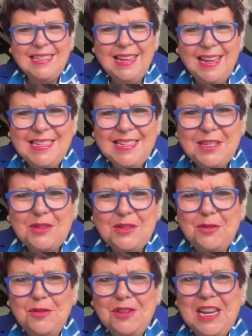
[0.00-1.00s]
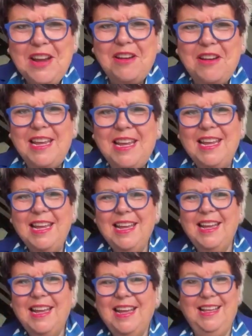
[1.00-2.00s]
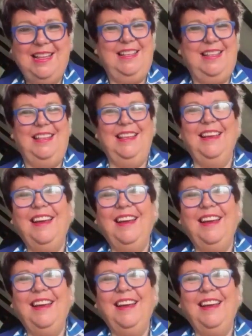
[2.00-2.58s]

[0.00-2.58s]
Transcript: I know, really, but